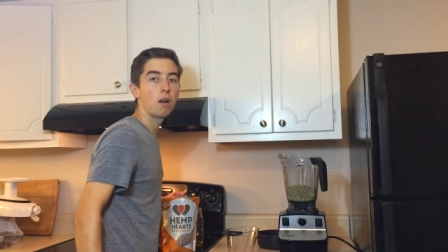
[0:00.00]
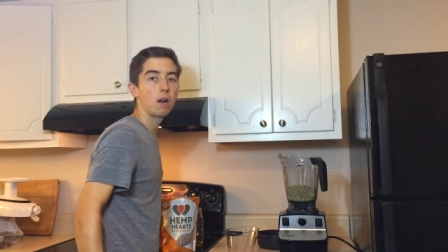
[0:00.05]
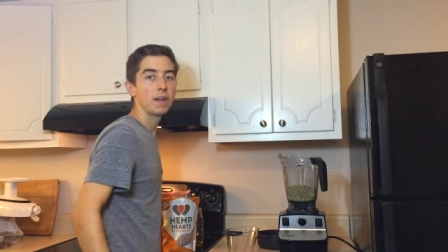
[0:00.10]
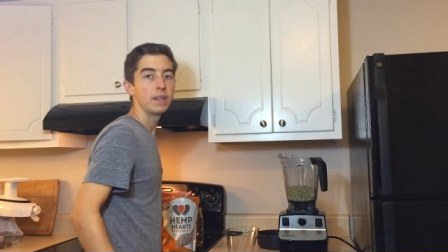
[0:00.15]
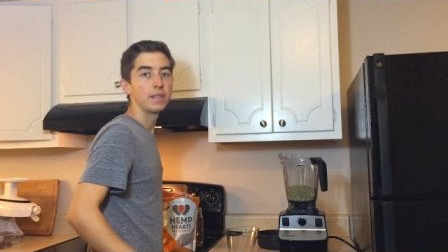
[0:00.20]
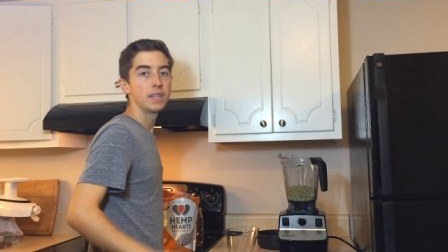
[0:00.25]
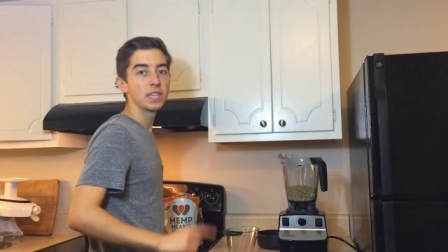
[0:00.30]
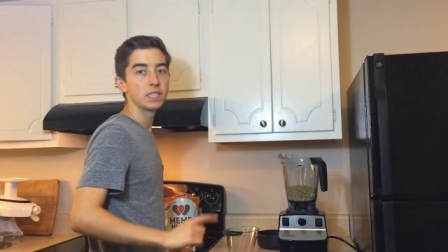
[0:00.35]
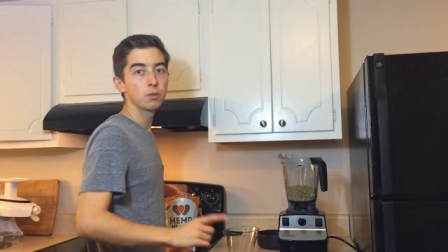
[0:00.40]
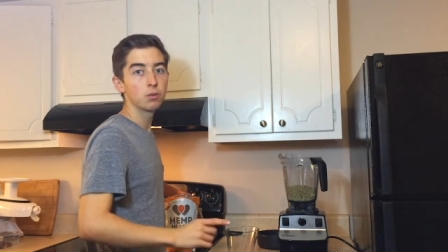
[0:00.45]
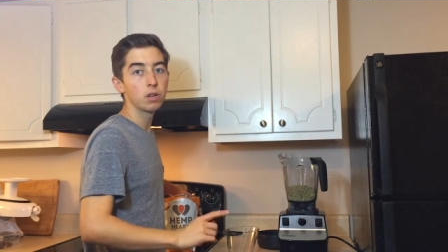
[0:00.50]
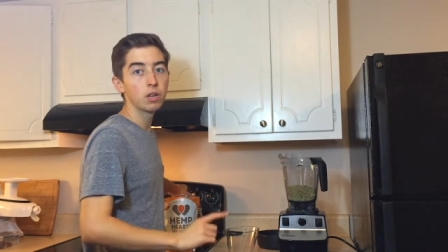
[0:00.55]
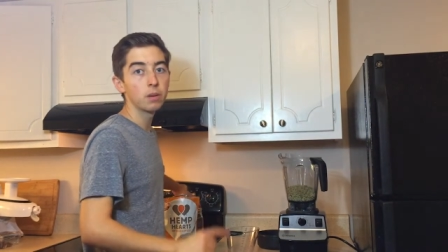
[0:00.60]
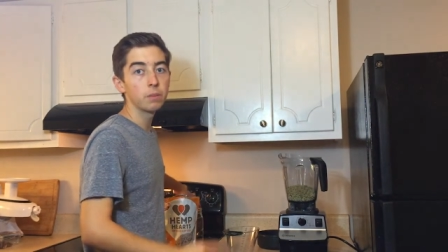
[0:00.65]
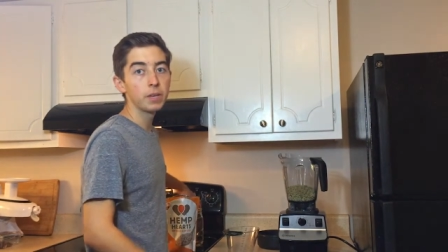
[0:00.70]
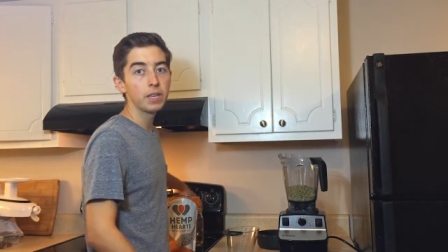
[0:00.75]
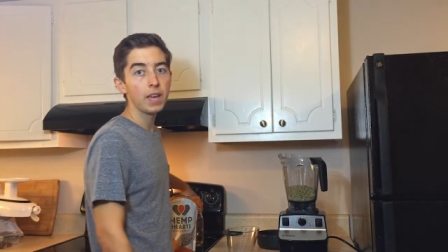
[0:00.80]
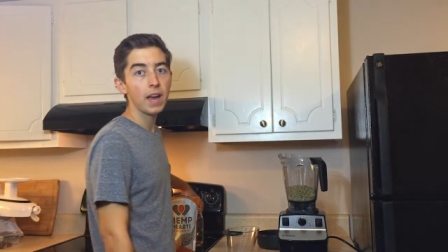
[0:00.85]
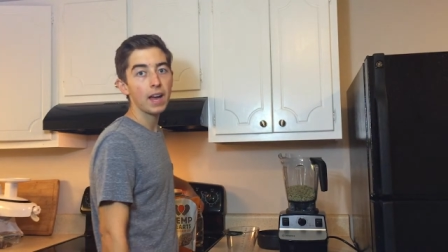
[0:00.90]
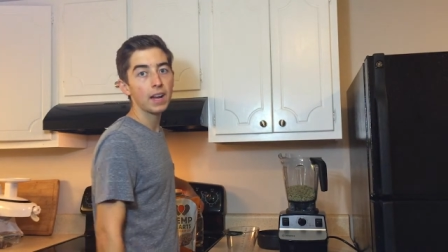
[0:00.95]
Alright, next we're going
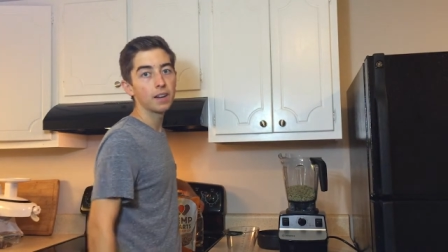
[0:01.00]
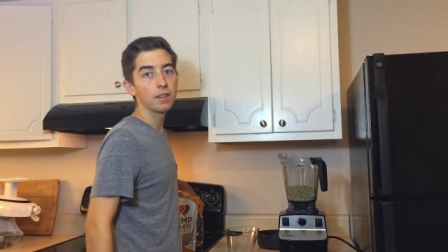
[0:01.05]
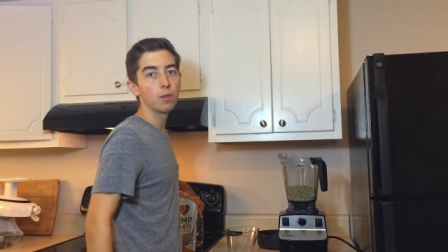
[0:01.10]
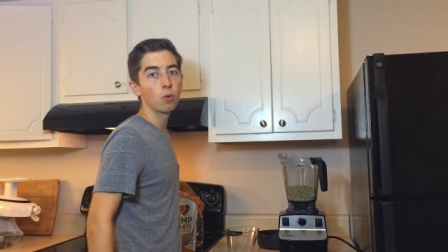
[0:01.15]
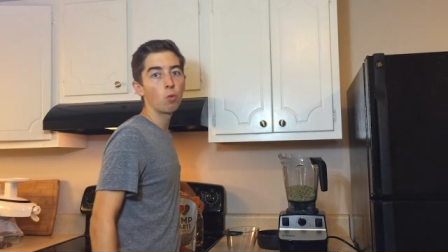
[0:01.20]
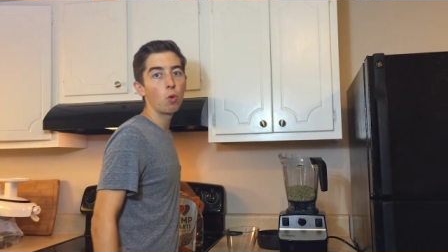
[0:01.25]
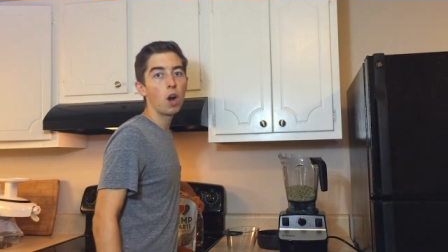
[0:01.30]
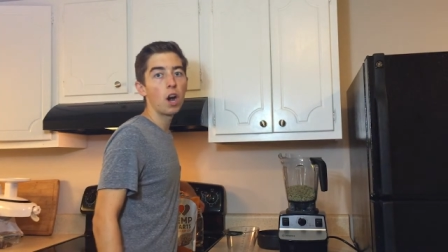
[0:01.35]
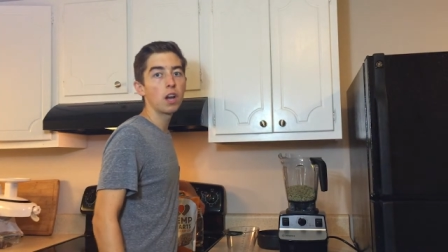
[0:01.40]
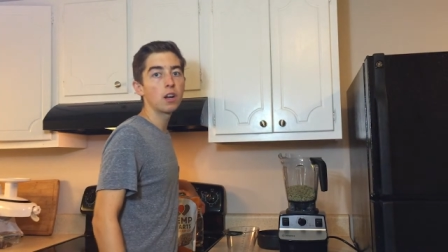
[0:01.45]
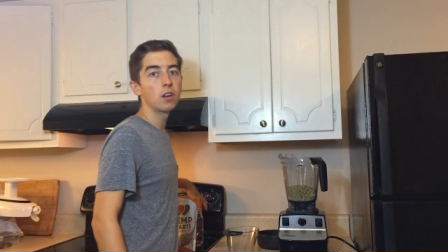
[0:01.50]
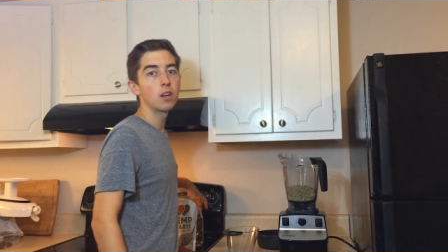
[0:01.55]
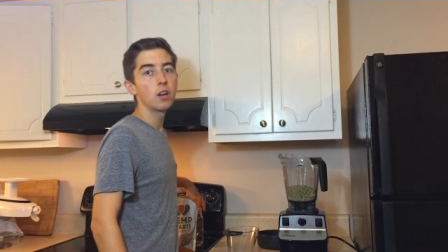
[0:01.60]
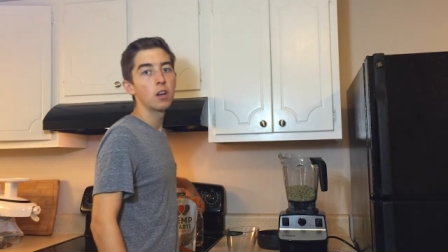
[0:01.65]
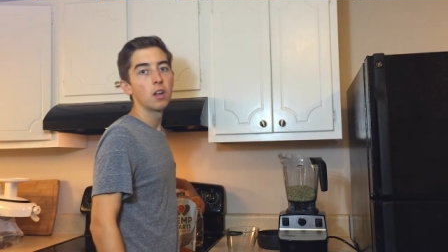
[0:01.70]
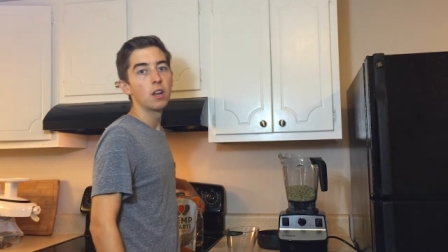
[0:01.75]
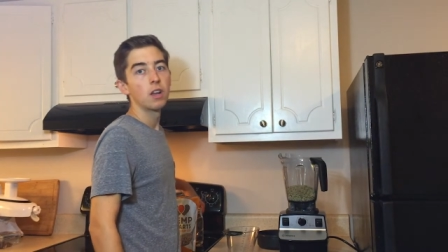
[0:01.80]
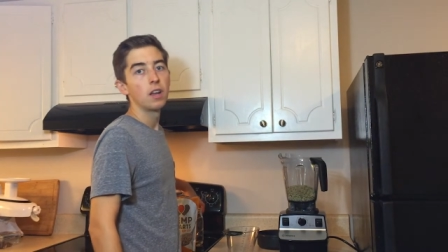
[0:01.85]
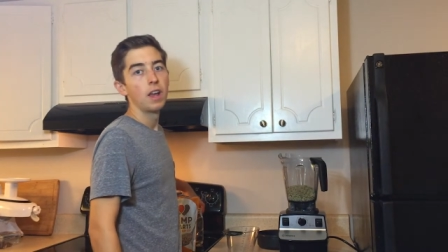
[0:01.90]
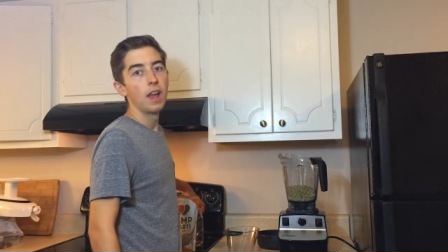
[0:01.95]
to be adding the
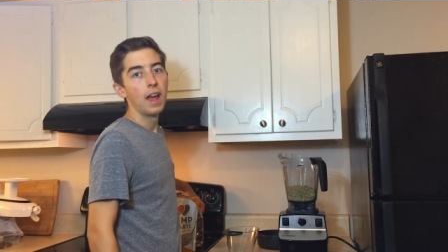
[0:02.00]
water.